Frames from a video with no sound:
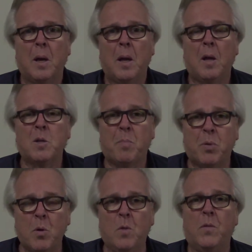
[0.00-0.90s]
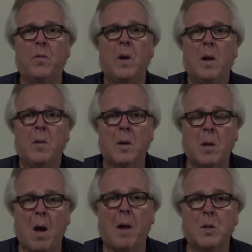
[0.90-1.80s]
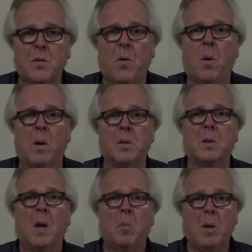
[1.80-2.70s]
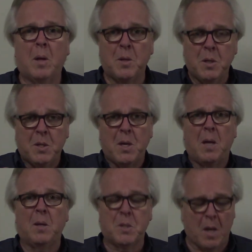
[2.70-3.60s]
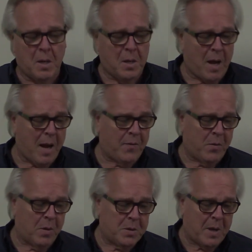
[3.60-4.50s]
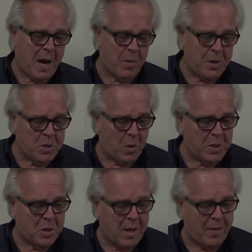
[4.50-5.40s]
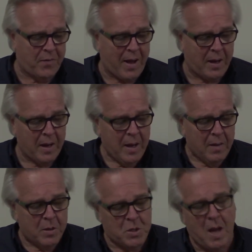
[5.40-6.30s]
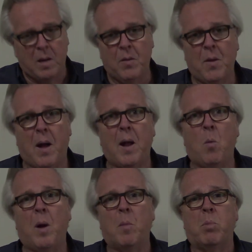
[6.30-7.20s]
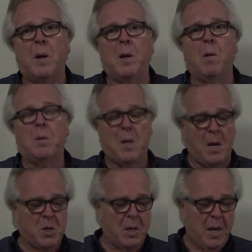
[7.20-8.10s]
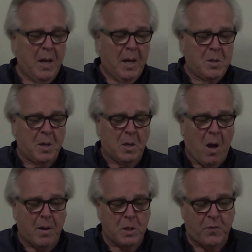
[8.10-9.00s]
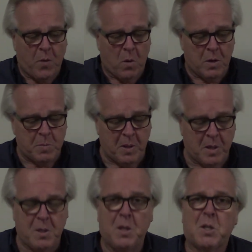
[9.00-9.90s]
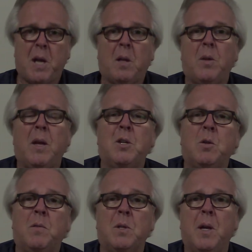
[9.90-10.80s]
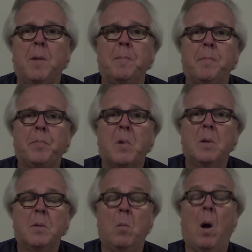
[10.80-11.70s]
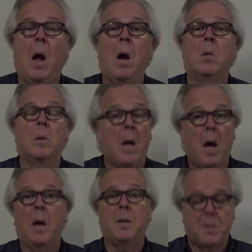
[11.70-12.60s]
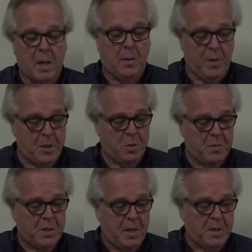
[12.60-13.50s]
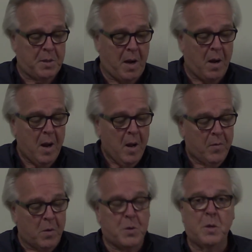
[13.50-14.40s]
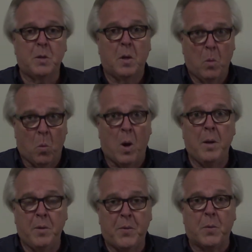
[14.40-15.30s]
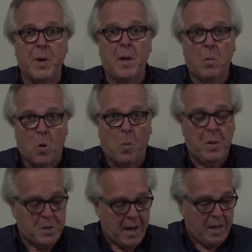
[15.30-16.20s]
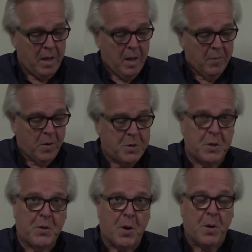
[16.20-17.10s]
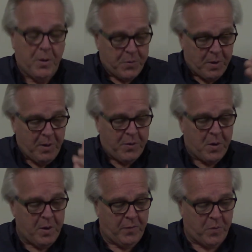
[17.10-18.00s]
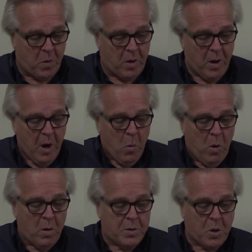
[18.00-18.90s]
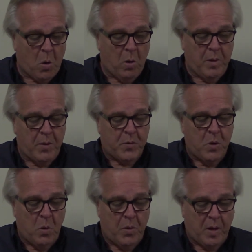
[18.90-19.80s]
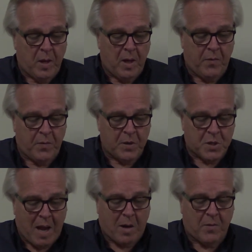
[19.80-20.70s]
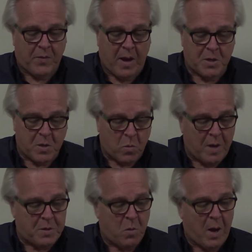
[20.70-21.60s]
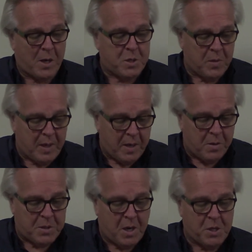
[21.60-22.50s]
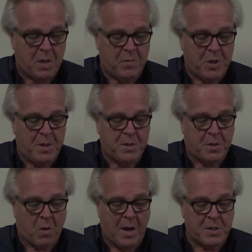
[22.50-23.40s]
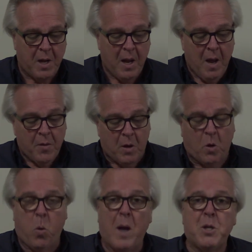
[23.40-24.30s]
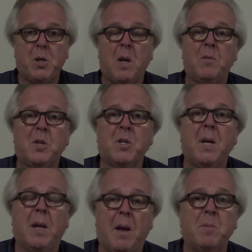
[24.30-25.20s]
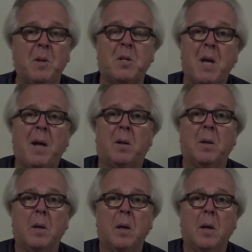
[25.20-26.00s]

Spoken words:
It's proof that God is for us because he sent his son to die for us. And I rejoice in that fact. The second thought I want to bring to your attention is that God is for us because he settled the issue of sin. See, wow, yeah, he settled the issue of sin. It's there. Verses 1 to 3, Romans 8, verses 33, 34, we're told that through the gift, the sacrifice, the resurrection, the intercession of Jesus Christ, the question of sin has been settled.